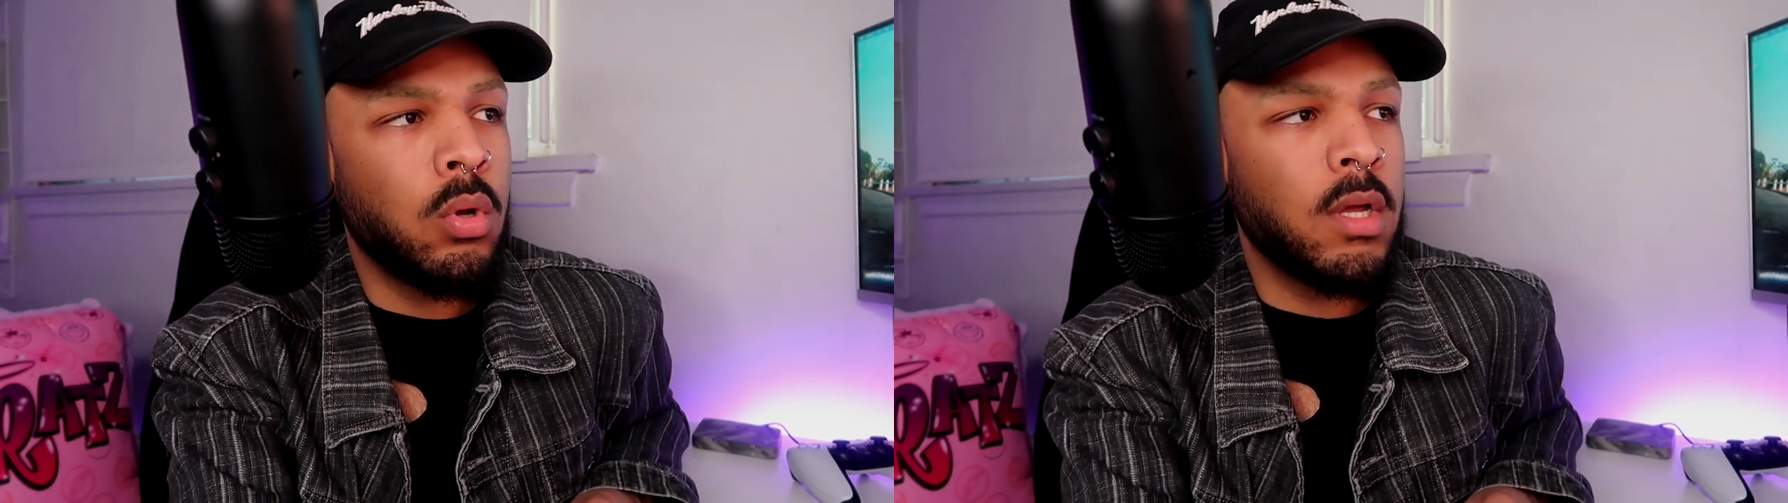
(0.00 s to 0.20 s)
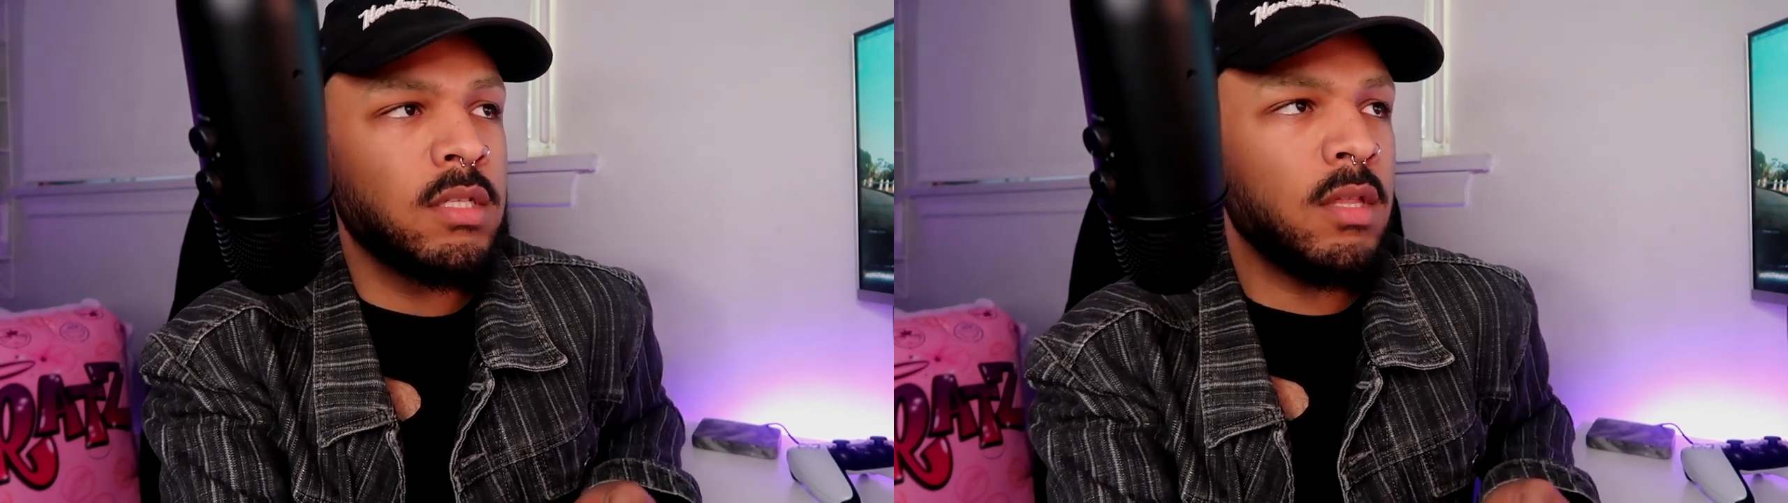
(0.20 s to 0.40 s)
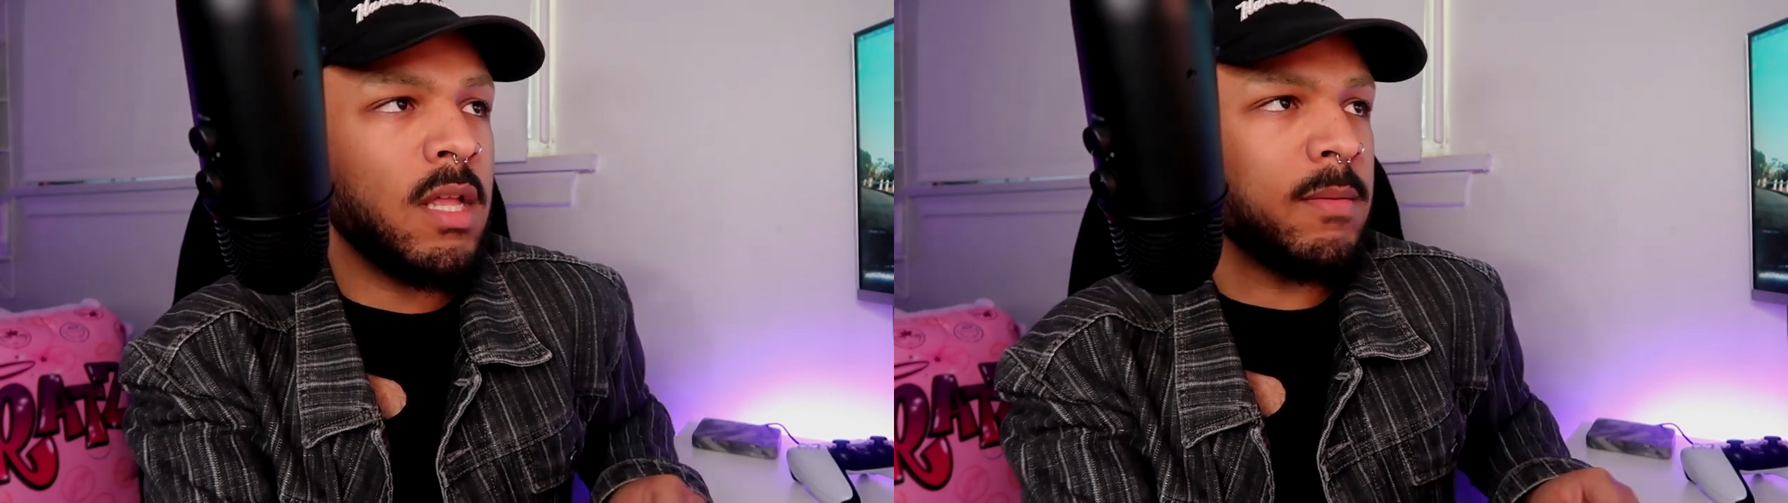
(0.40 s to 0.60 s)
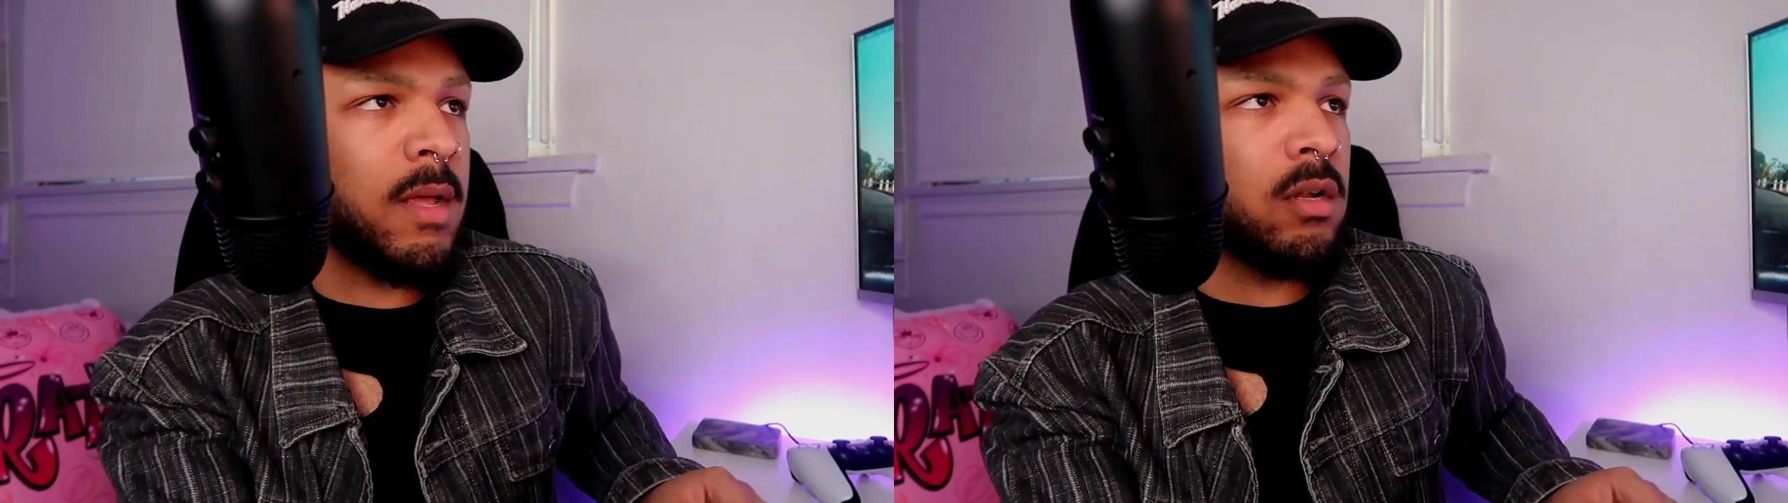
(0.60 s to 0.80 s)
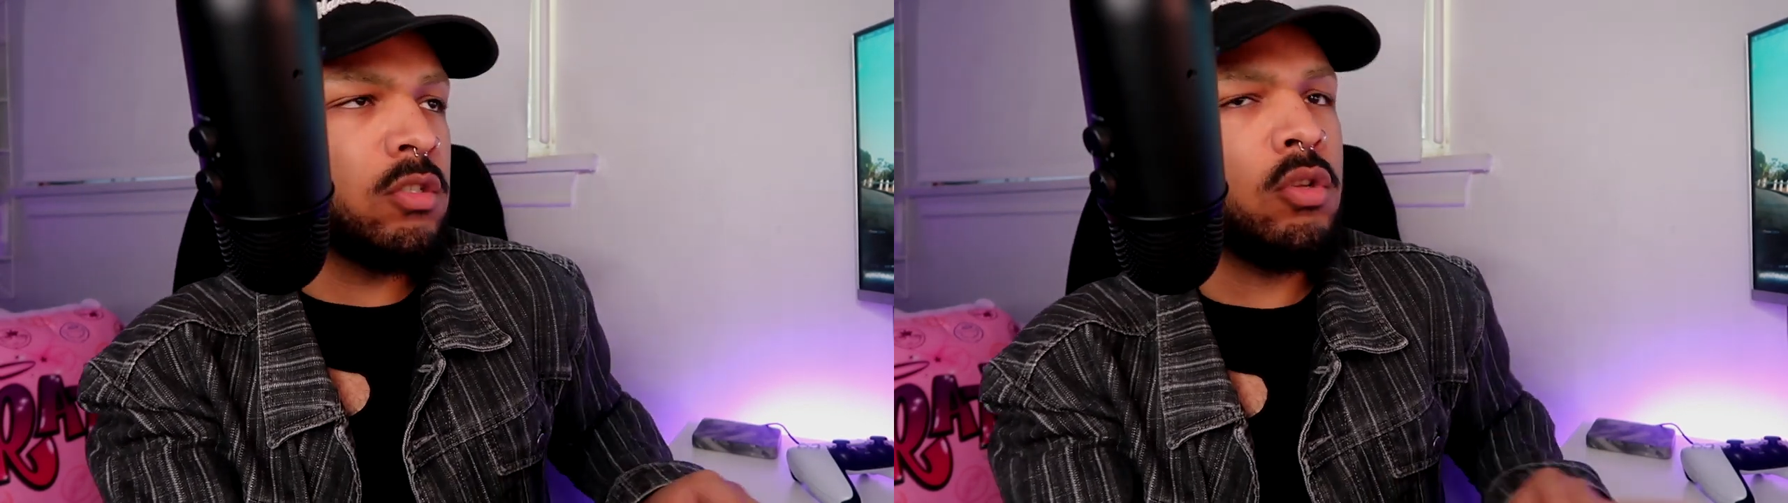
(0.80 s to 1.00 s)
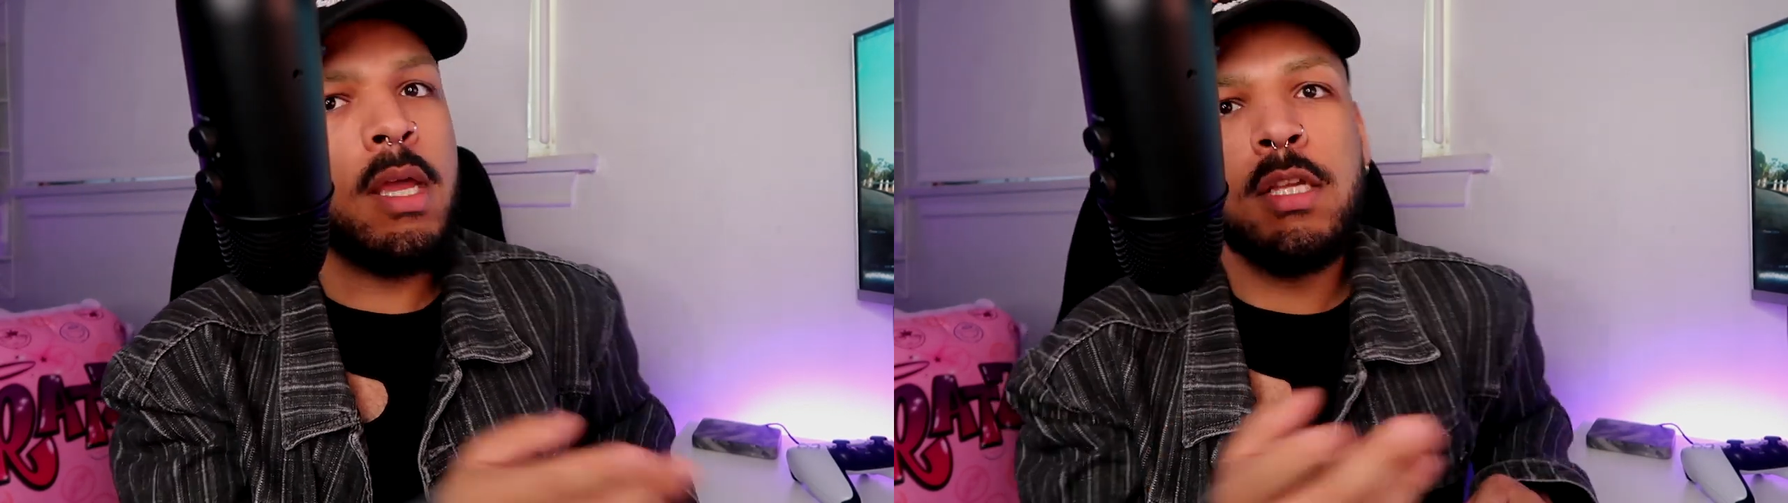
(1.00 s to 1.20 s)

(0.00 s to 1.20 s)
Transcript: Okay, so that's better. So I